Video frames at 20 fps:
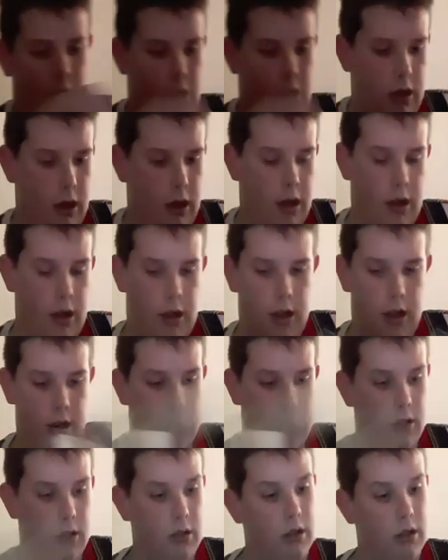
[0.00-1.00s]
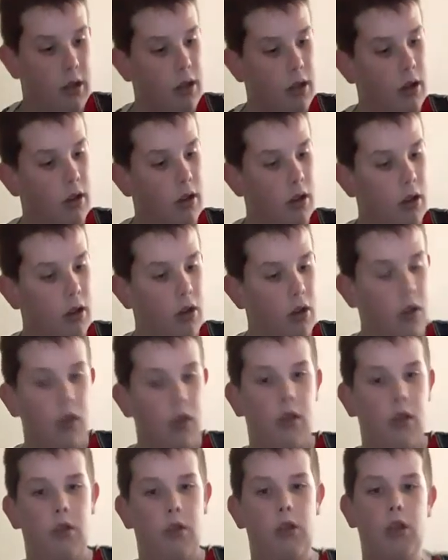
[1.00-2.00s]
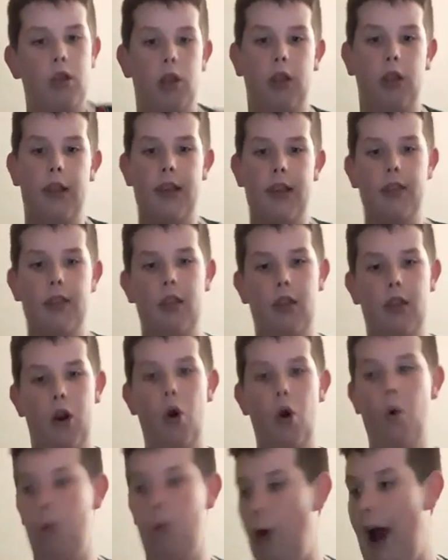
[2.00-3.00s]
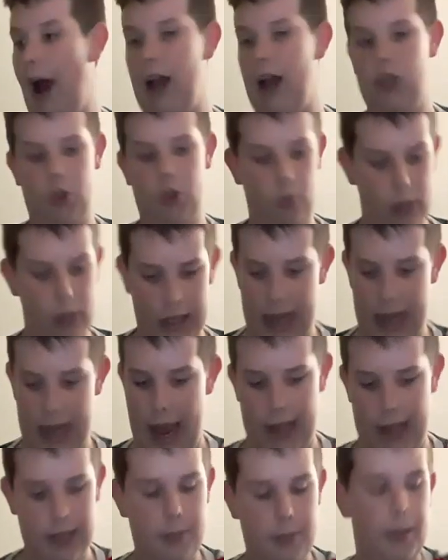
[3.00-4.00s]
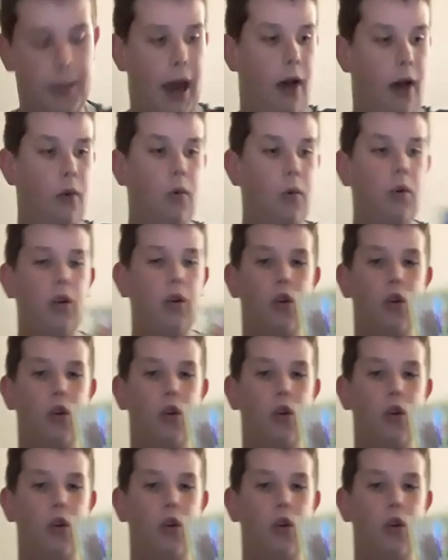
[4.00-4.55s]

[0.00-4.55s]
And the thing that the whole actual set is about,